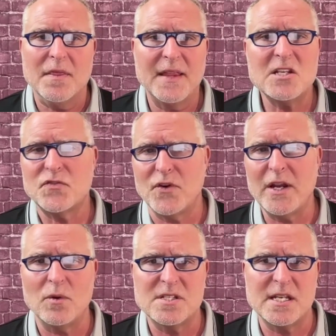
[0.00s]
these
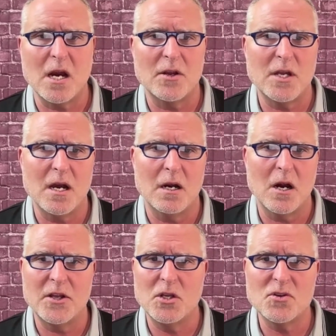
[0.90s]
frequency
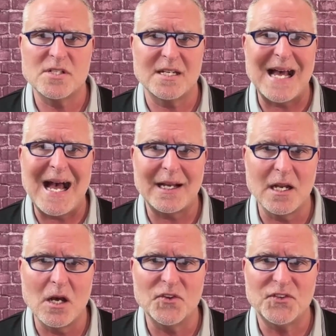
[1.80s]
are used to
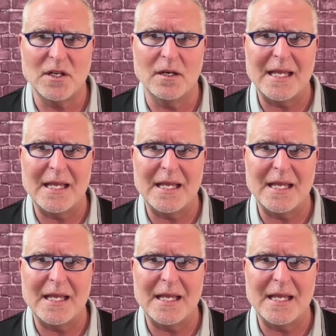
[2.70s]
diagnose